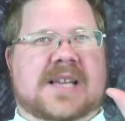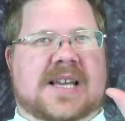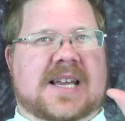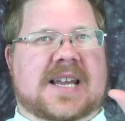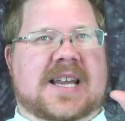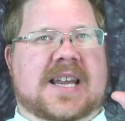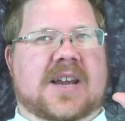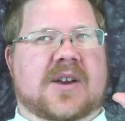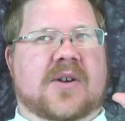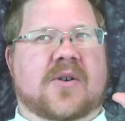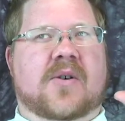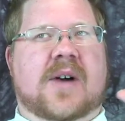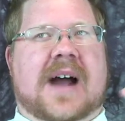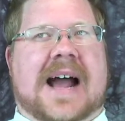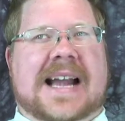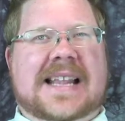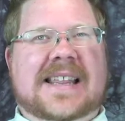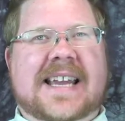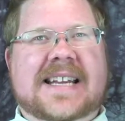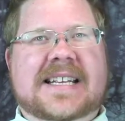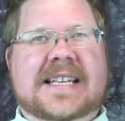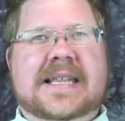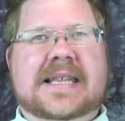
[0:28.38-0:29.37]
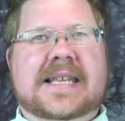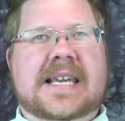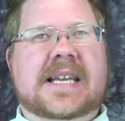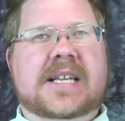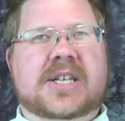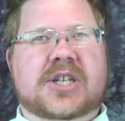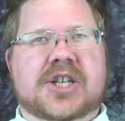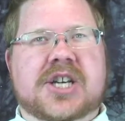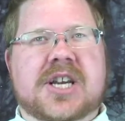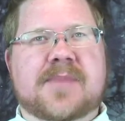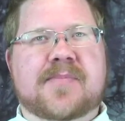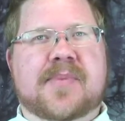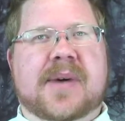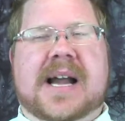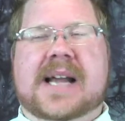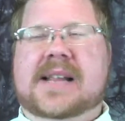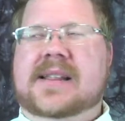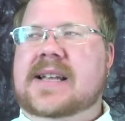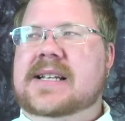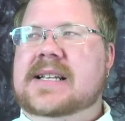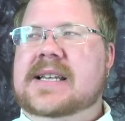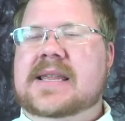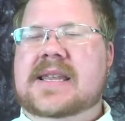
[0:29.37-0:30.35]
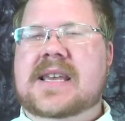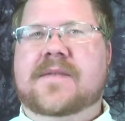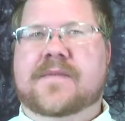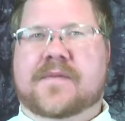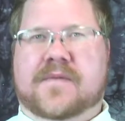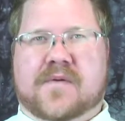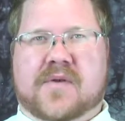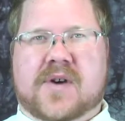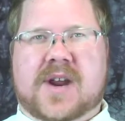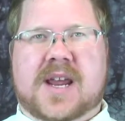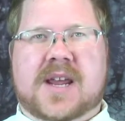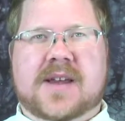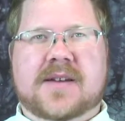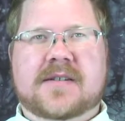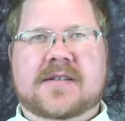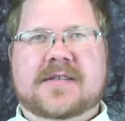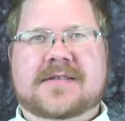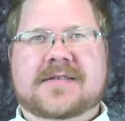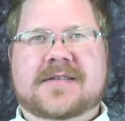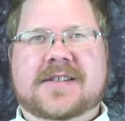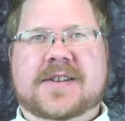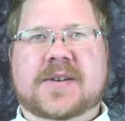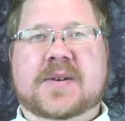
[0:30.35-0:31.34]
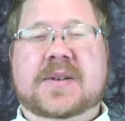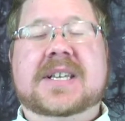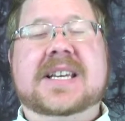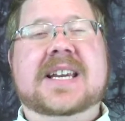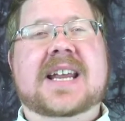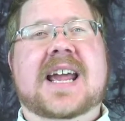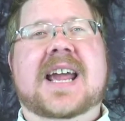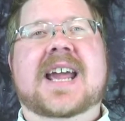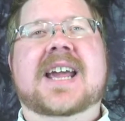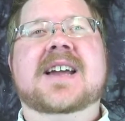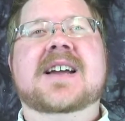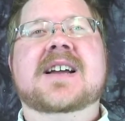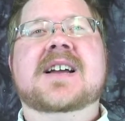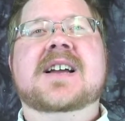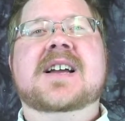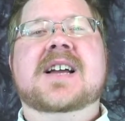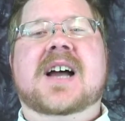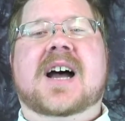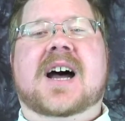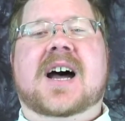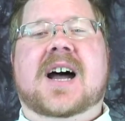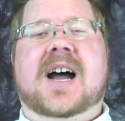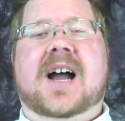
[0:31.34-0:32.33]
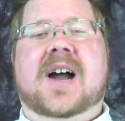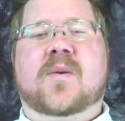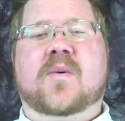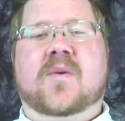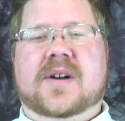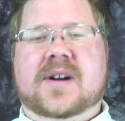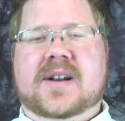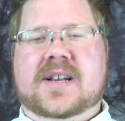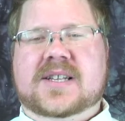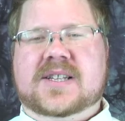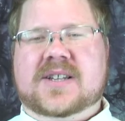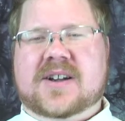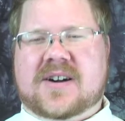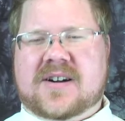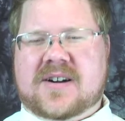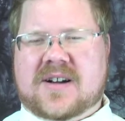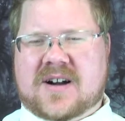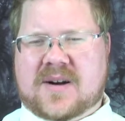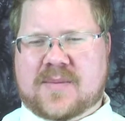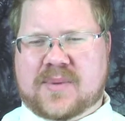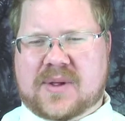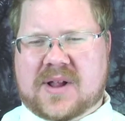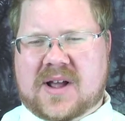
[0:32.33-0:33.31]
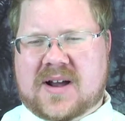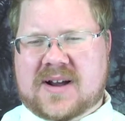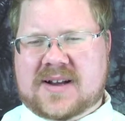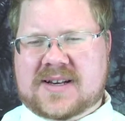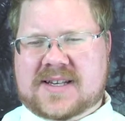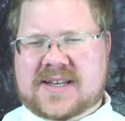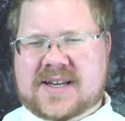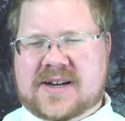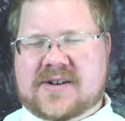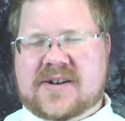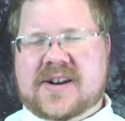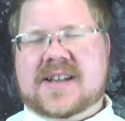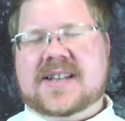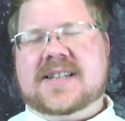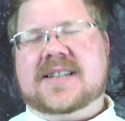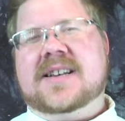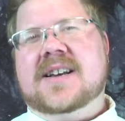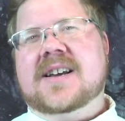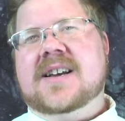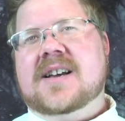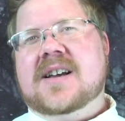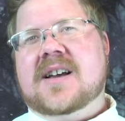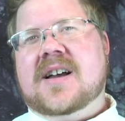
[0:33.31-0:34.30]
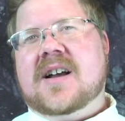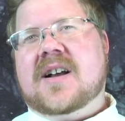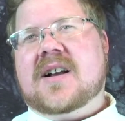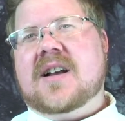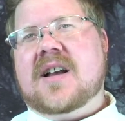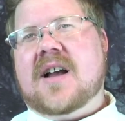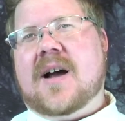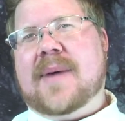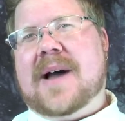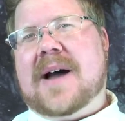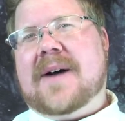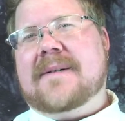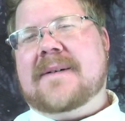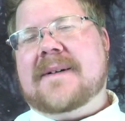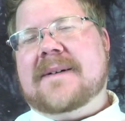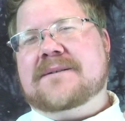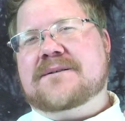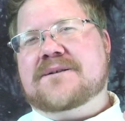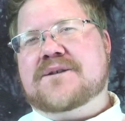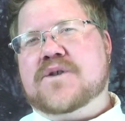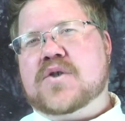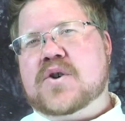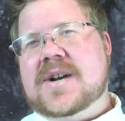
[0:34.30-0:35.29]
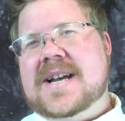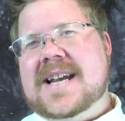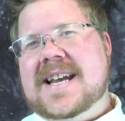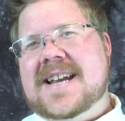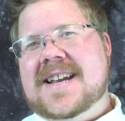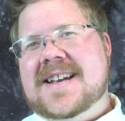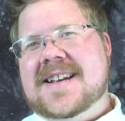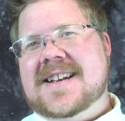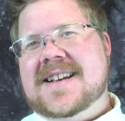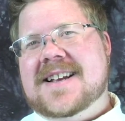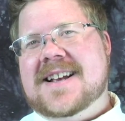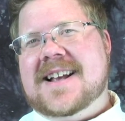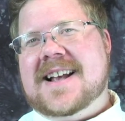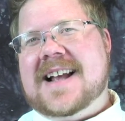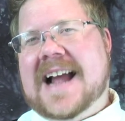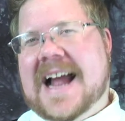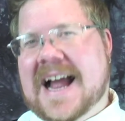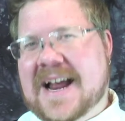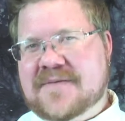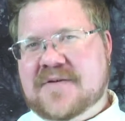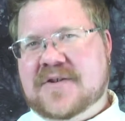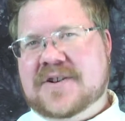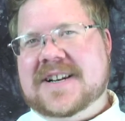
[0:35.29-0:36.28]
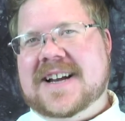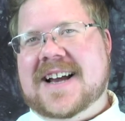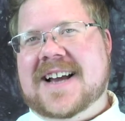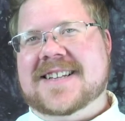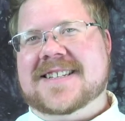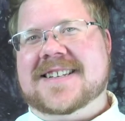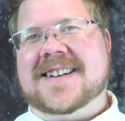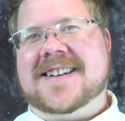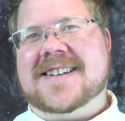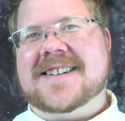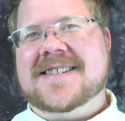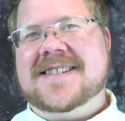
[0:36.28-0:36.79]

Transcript: I like to think cheap, I like to think free. So today, we're going to start our blog series about free advertising.